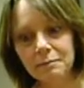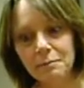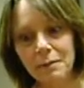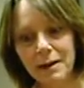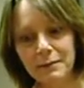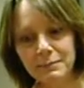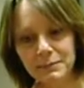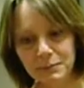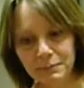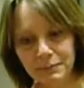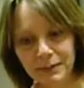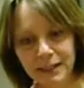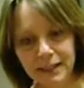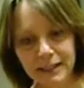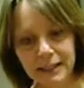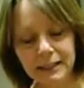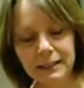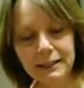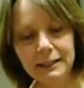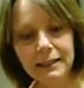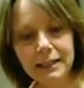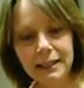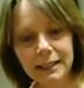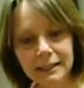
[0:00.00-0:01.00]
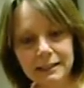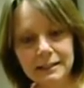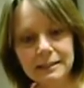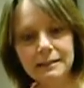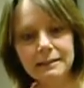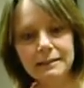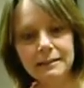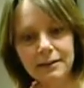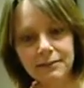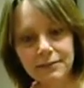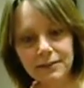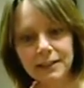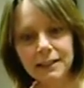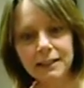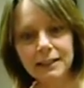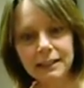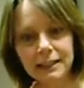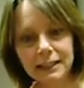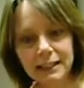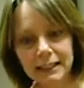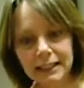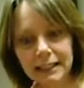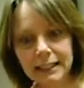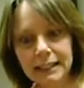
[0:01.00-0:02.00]
mom-to-be
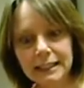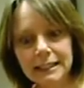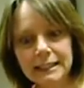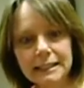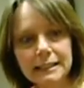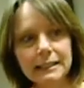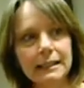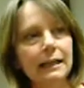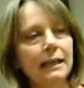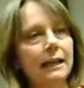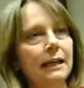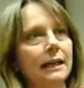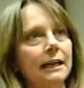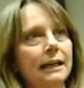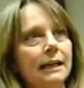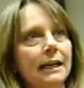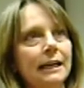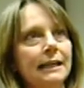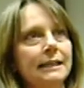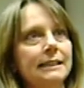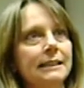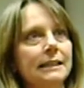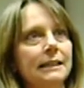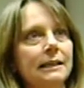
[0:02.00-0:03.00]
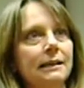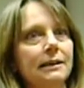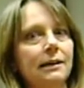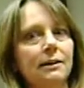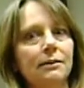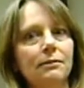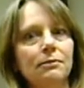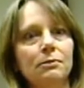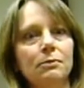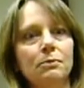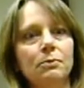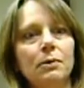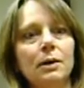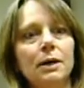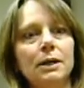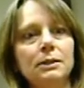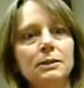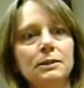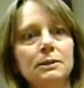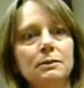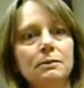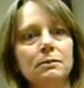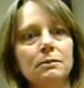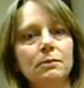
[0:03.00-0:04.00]
definitely needs an idea of
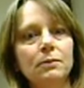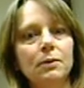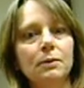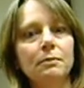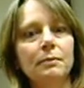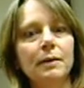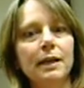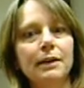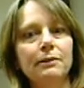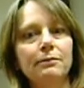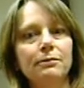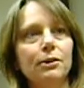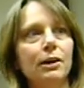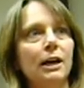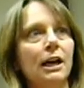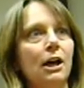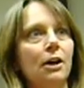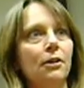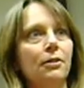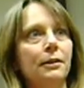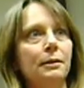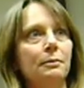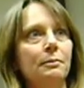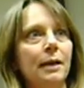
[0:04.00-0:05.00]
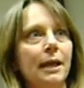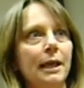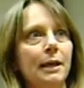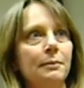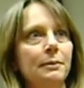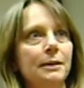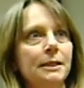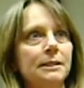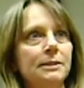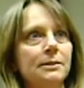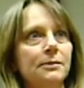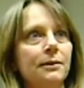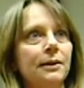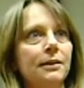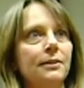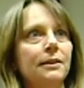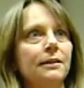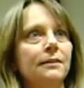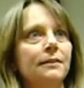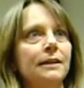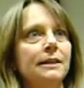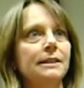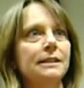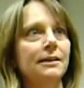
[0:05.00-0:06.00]
what will make for a healthy baby. So I
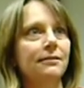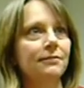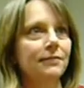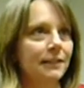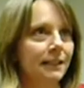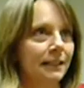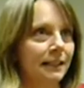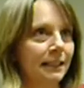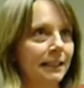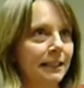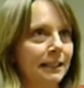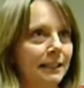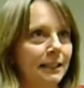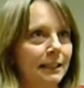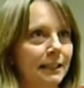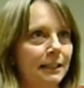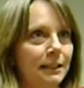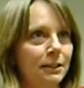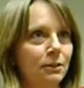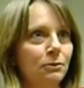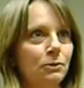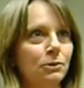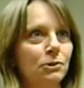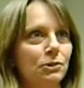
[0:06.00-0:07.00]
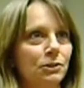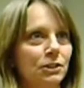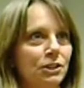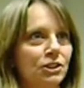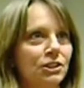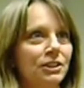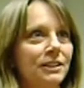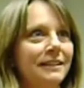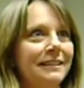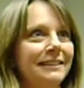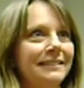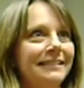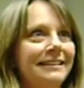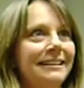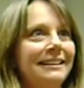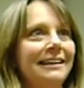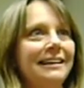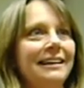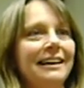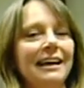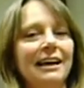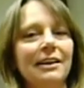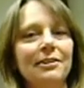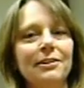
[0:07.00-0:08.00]
think they definitely need nutrition.
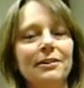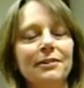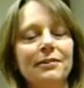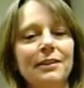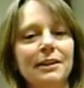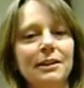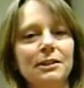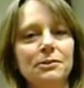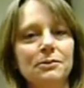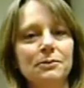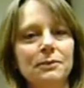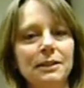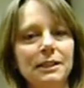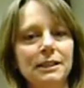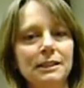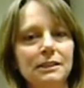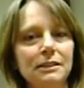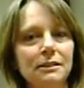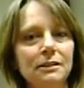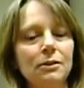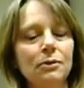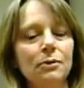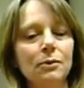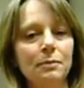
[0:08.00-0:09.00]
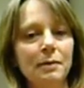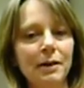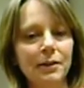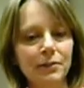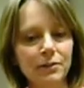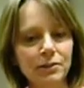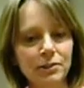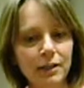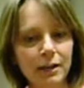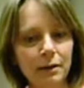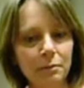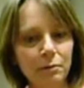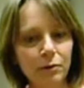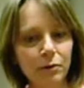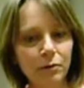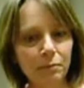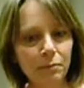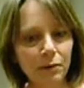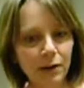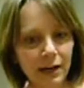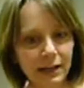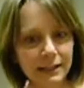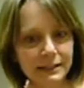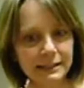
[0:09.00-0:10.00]
I think they do need to know about the childbirth
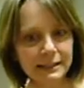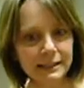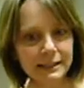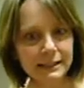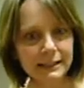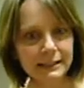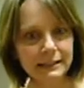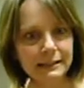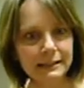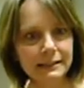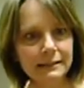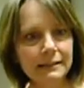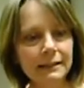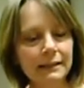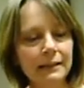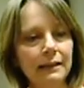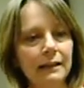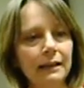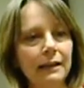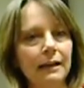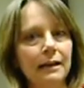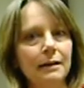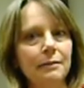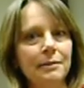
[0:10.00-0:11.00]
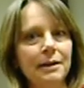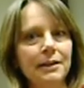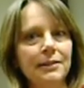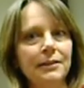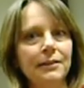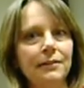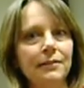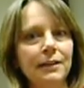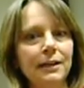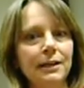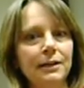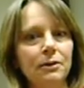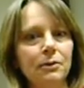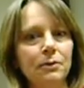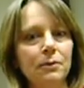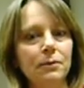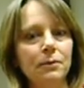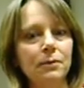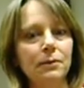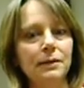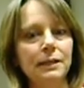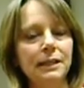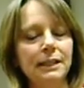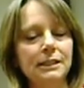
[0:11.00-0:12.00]
process. I think they
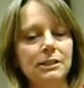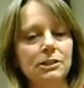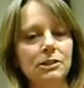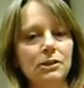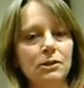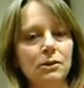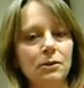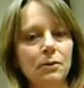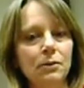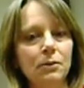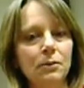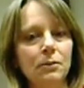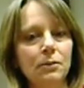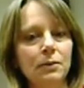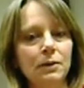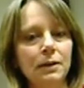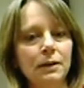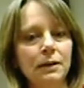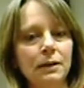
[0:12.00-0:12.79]
need to know